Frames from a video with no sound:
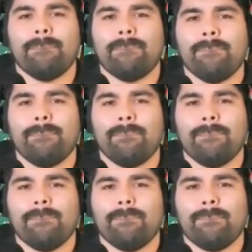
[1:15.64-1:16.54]

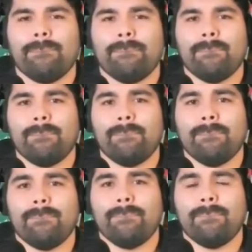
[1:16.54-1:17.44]

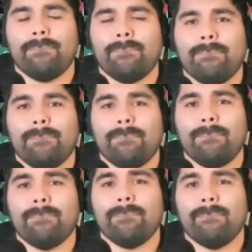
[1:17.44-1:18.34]

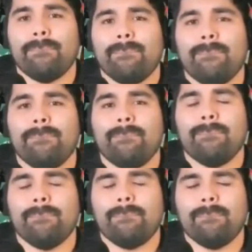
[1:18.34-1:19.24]

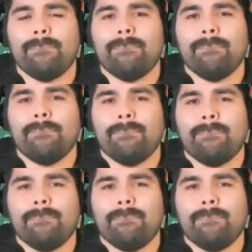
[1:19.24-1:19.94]
No words are spoken by the person on screen.